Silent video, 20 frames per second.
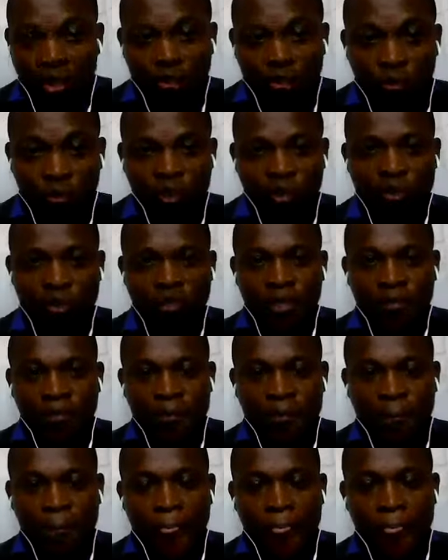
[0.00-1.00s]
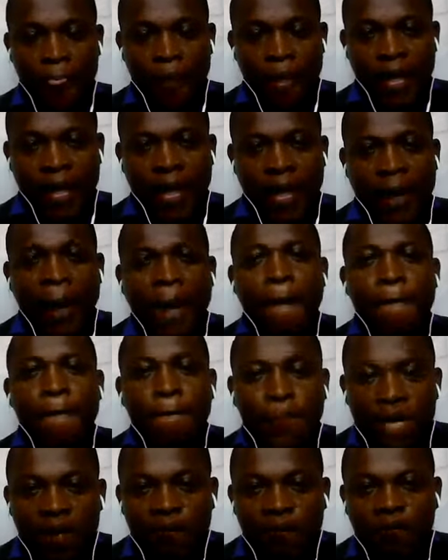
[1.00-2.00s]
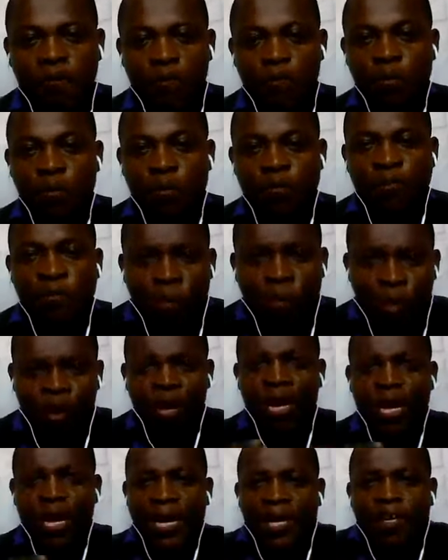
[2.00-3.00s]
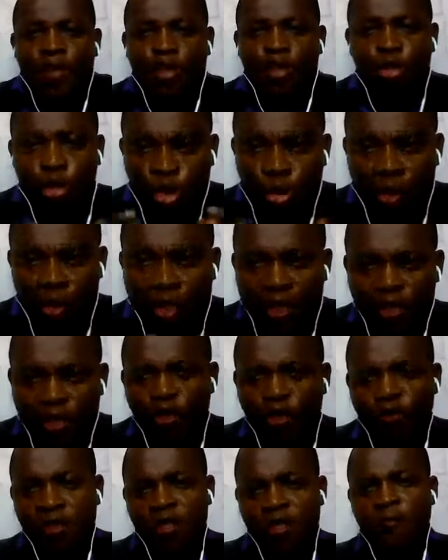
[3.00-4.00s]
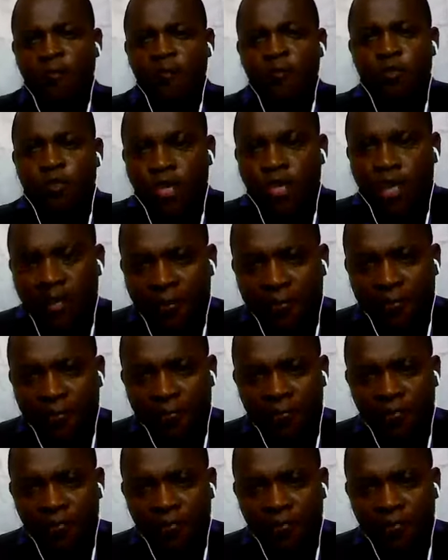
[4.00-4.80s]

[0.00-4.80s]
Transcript: trustworthy, people will be more likely to trust you in the future.